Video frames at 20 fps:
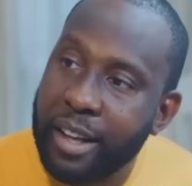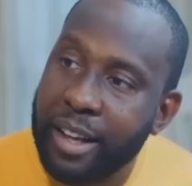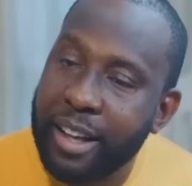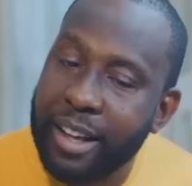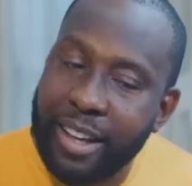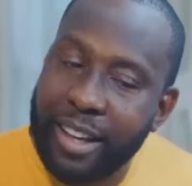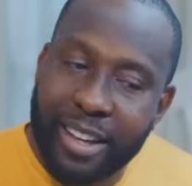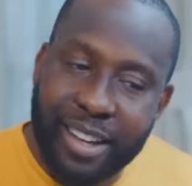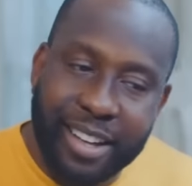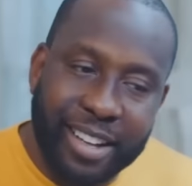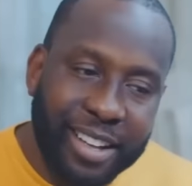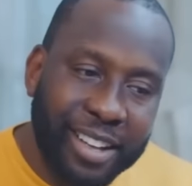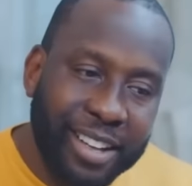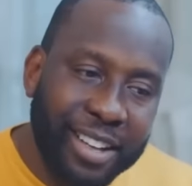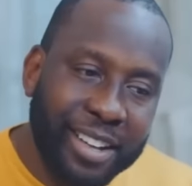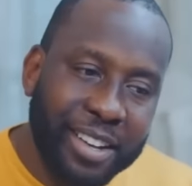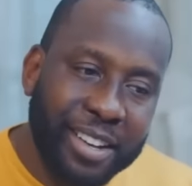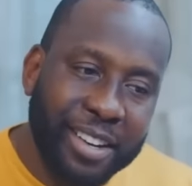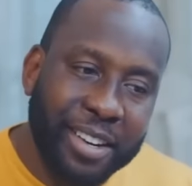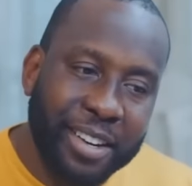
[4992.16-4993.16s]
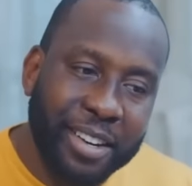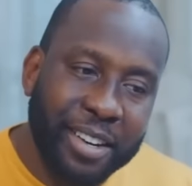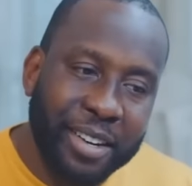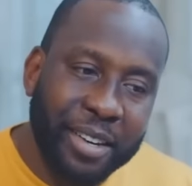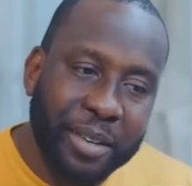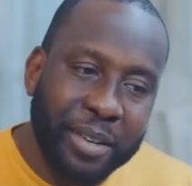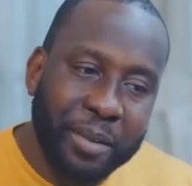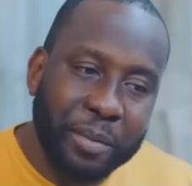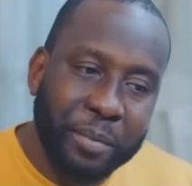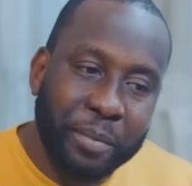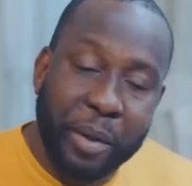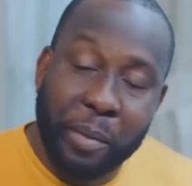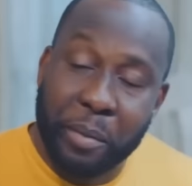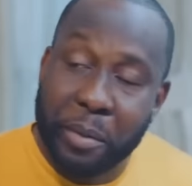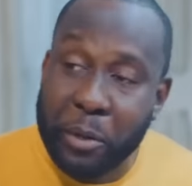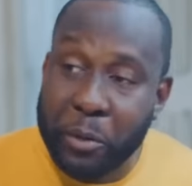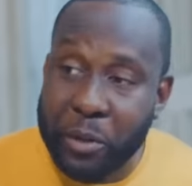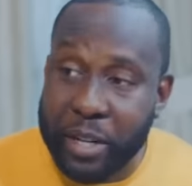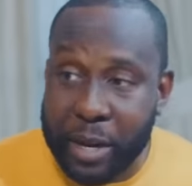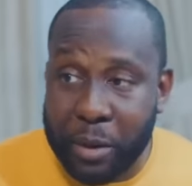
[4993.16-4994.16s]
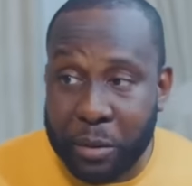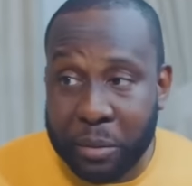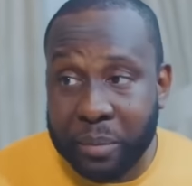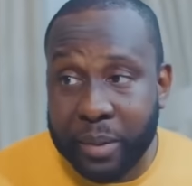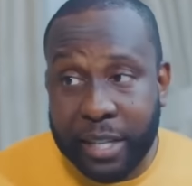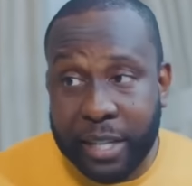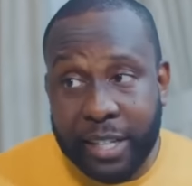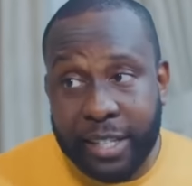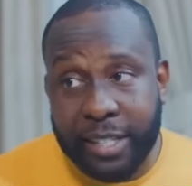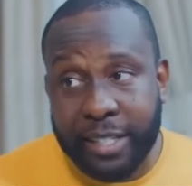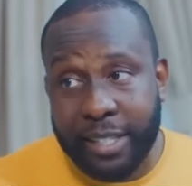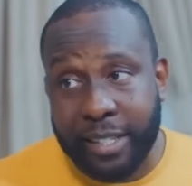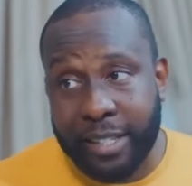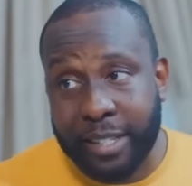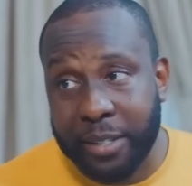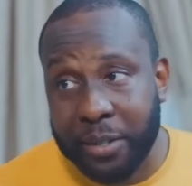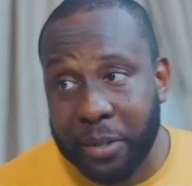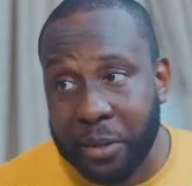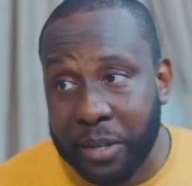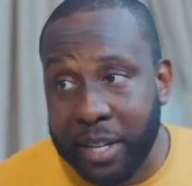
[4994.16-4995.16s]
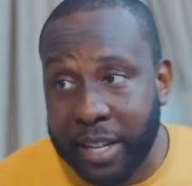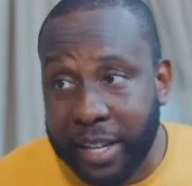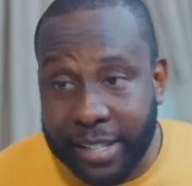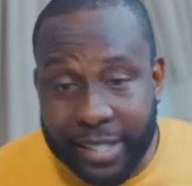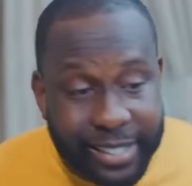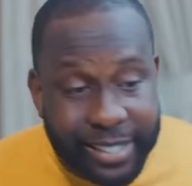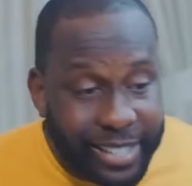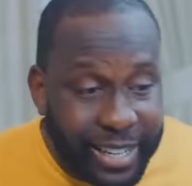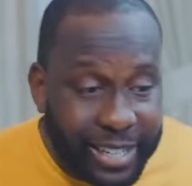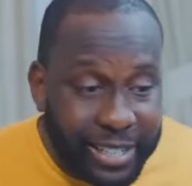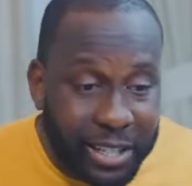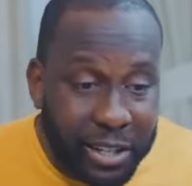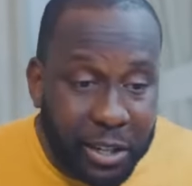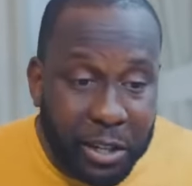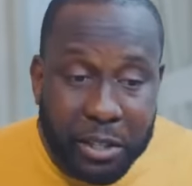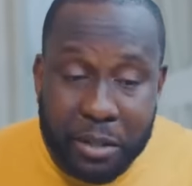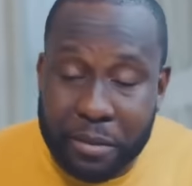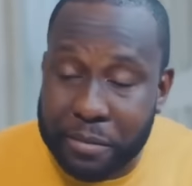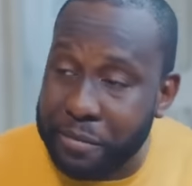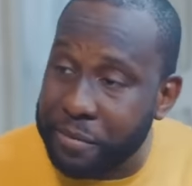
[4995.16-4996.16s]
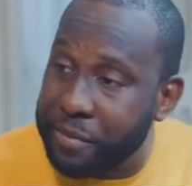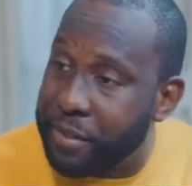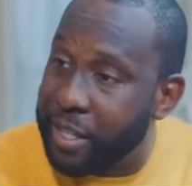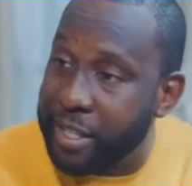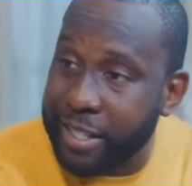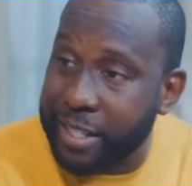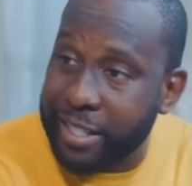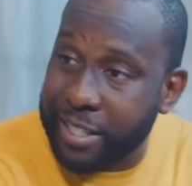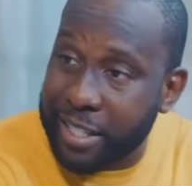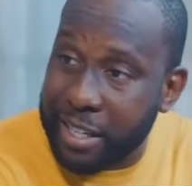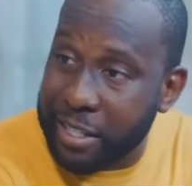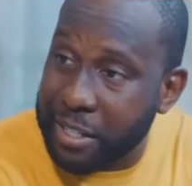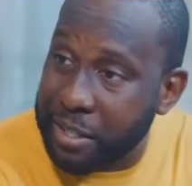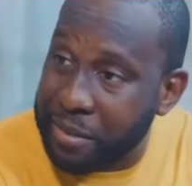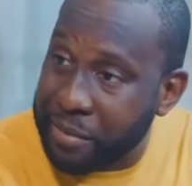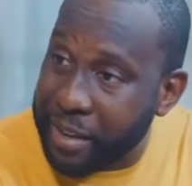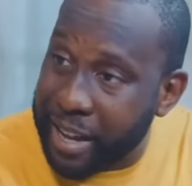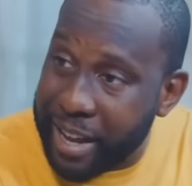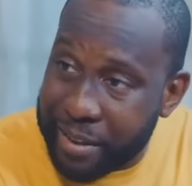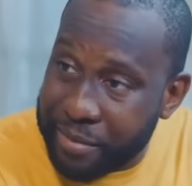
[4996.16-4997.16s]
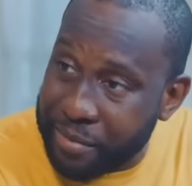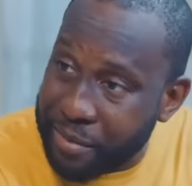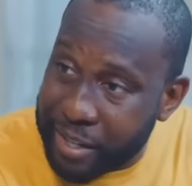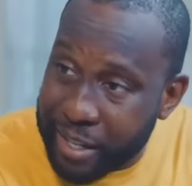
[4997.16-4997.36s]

Babe, you know that won't be easy, okay? It takes a lot of funds, a lot of effort.